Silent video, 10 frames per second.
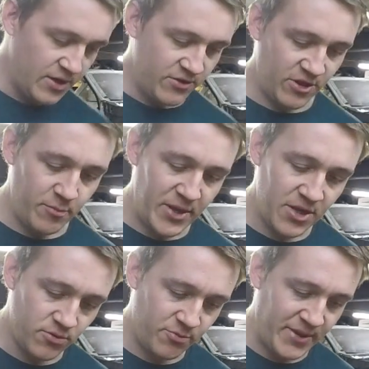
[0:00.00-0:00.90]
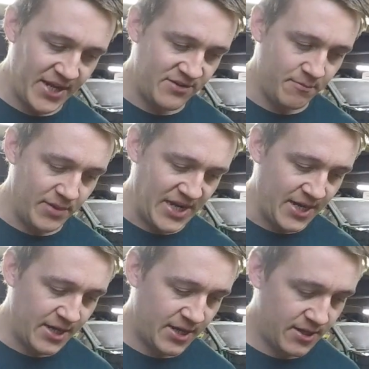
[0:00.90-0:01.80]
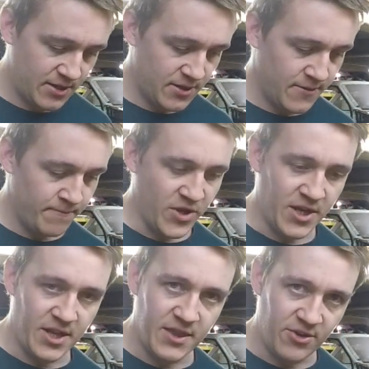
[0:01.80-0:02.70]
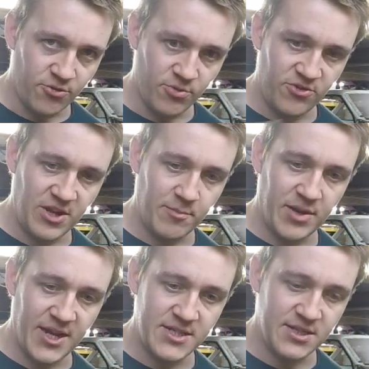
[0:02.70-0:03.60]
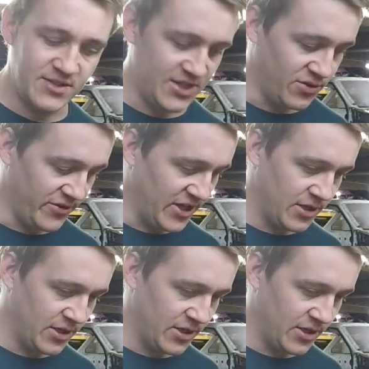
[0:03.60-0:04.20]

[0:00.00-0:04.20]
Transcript: So the pedal was painted black, and then this was zinc plated silver